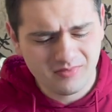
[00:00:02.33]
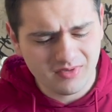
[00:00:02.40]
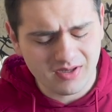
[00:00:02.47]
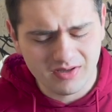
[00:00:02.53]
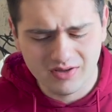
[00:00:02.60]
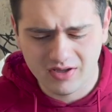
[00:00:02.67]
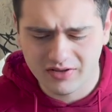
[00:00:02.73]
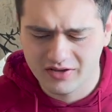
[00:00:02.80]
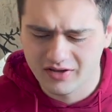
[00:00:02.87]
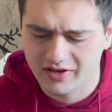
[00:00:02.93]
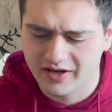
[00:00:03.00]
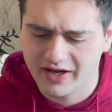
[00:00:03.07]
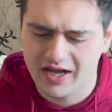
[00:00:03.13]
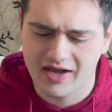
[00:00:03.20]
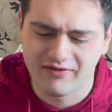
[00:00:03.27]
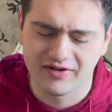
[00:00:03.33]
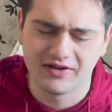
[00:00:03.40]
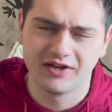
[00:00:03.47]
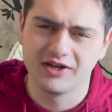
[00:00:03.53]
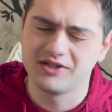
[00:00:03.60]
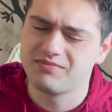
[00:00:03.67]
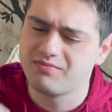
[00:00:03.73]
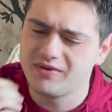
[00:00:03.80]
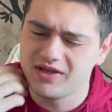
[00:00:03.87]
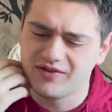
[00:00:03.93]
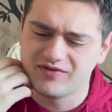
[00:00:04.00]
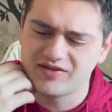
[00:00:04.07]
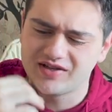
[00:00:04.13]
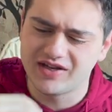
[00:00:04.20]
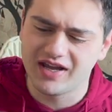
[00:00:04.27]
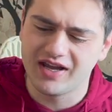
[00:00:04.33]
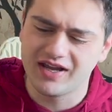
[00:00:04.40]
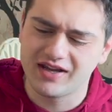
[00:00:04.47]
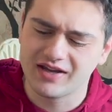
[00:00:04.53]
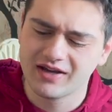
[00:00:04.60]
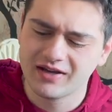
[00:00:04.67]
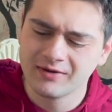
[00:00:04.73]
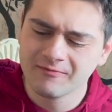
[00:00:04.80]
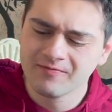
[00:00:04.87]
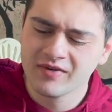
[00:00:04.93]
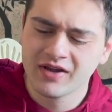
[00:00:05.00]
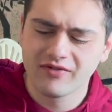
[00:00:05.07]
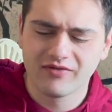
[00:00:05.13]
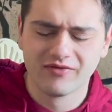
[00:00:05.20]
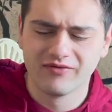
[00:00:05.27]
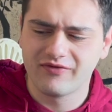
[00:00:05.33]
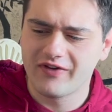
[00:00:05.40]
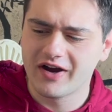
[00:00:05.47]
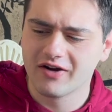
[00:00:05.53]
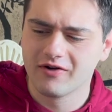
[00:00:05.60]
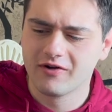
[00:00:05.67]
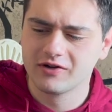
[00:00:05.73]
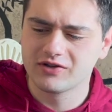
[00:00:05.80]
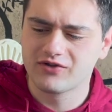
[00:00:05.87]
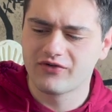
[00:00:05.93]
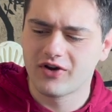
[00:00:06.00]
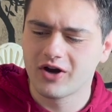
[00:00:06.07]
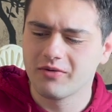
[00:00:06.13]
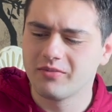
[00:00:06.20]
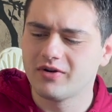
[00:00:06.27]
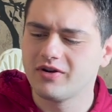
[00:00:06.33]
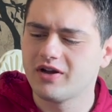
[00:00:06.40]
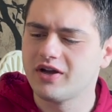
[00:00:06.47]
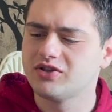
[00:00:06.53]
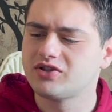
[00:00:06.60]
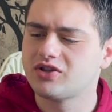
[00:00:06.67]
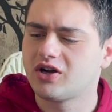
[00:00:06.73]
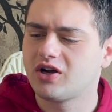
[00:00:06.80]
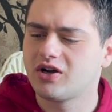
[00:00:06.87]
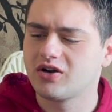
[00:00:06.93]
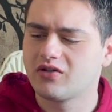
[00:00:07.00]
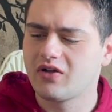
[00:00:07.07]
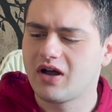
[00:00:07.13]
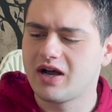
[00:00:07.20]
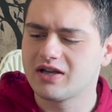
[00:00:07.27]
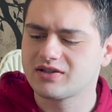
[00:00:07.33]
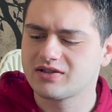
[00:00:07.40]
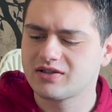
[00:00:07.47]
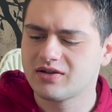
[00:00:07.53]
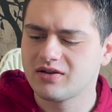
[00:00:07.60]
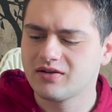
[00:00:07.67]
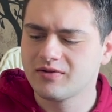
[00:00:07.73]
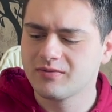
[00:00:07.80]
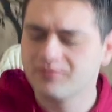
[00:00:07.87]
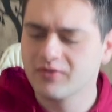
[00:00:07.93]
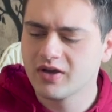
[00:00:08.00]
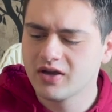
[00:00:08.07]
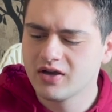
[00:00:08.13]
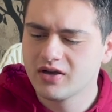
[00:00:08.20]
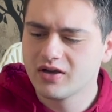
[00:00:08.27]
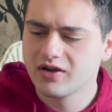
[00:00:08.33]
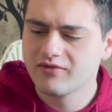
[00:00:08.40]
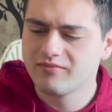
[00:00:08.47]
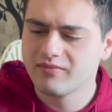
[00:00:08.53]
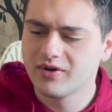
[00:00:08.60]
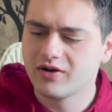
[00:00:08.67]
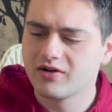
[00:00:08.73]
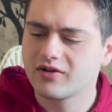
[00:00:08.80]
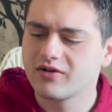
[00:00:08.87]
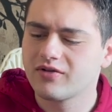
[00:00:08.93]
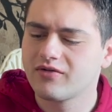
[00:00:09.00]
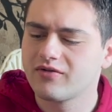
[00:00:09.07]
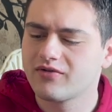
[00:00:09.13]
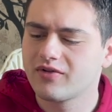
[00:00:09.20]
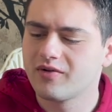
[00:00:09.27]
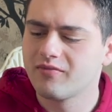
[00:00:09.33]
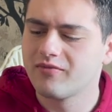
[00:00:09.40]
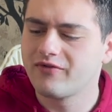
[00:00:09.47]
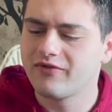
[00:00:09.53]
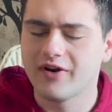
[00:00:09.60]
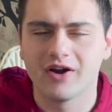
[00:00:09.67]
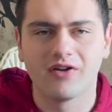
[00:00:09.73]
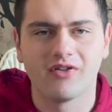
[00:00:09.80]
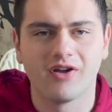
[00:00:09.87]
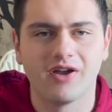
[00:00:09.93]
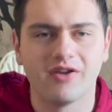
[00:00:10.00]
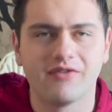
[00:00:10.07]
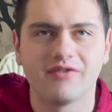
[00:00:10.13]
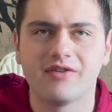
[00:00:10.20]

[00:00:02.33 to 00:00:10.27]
Nothing like having a nice beef steak from Fair Oaks Farm and a nice tall glass of milk from Fairlife.